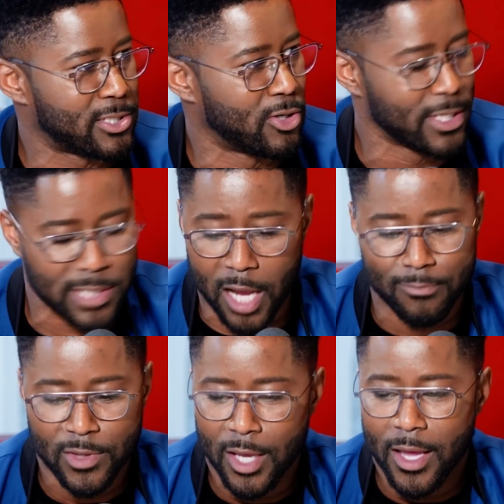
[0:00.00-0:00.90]
at school.
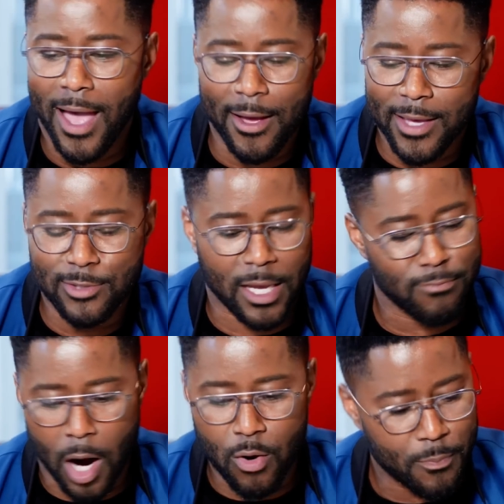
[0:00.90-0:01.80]
He's
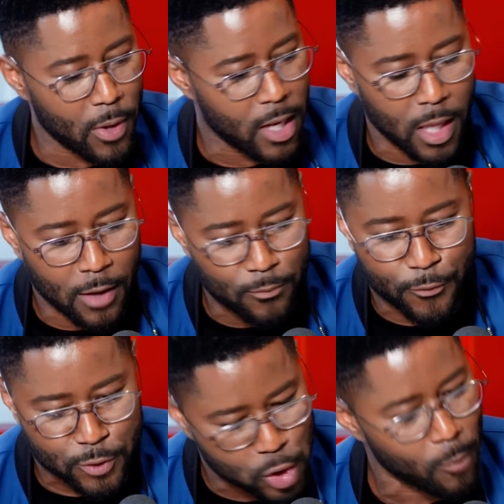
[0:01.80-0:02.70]
like, bro, we played a
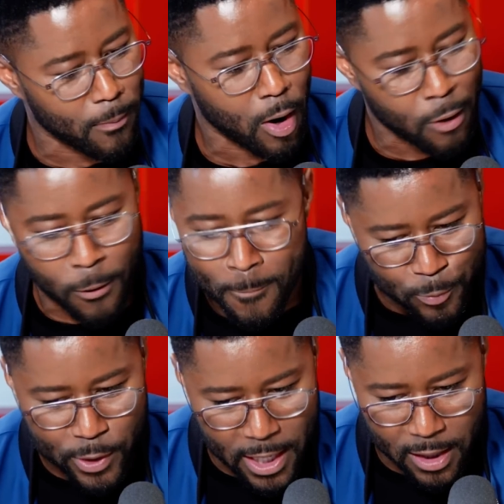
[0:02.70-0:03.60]
Super Bowl,
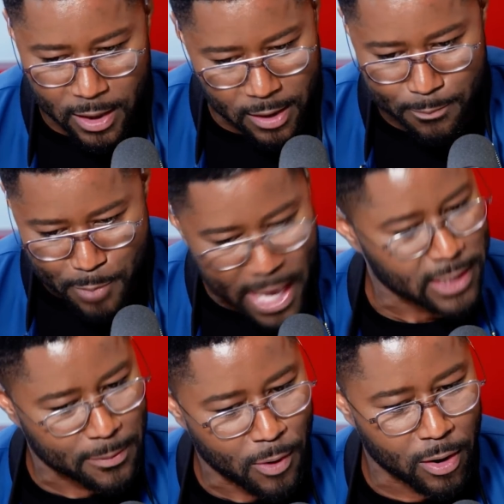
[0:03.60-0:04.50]
we had a
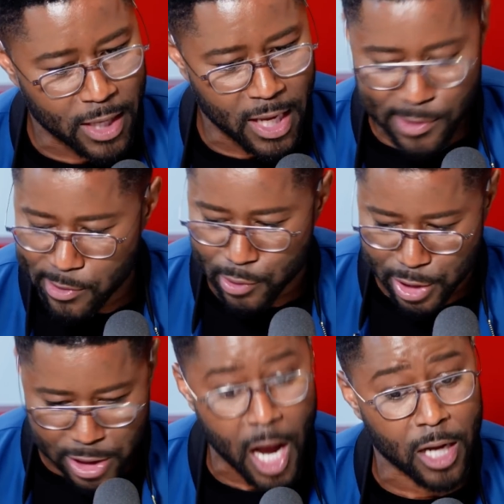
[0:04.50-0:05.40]
basketball game, and then there
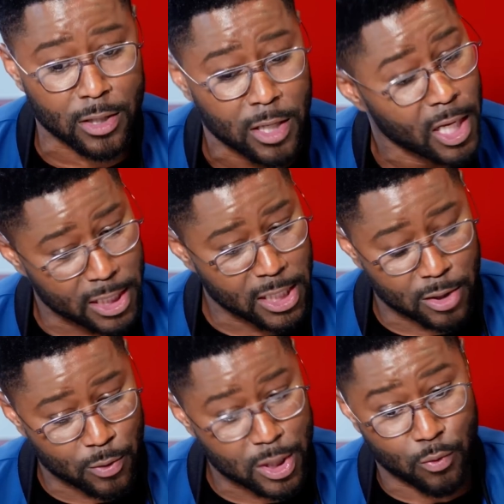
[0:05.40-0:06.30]
was soccer, and
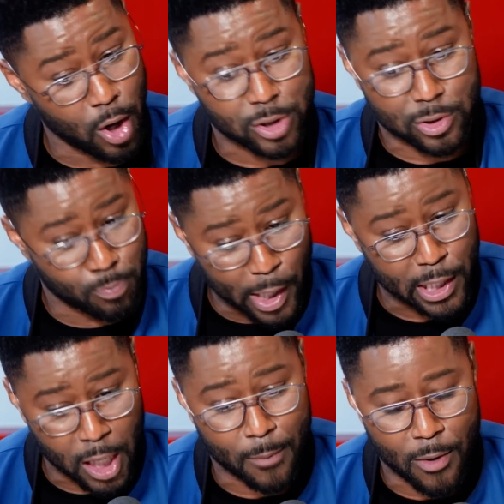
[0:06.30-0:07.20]
then we also
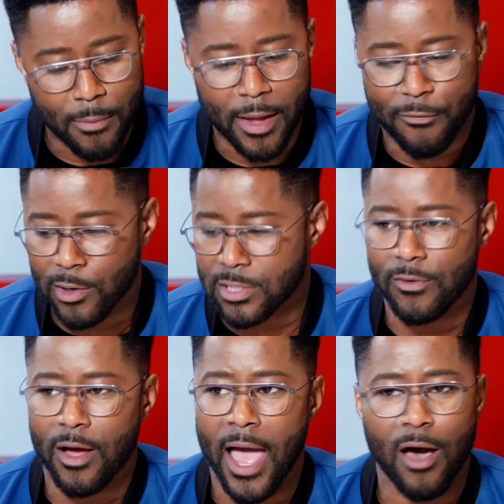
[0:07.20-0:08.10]
played kickball. I'm like, first
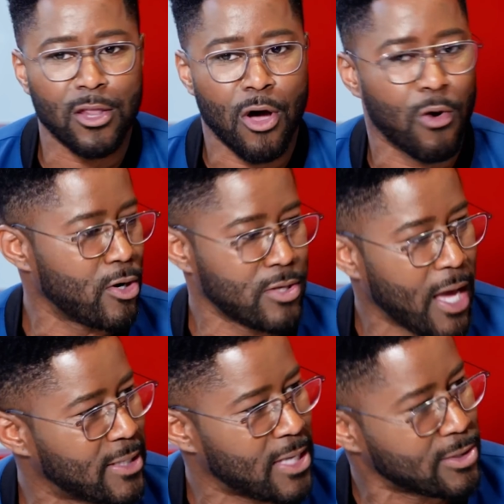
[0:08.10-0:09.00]
of all, how long were you guys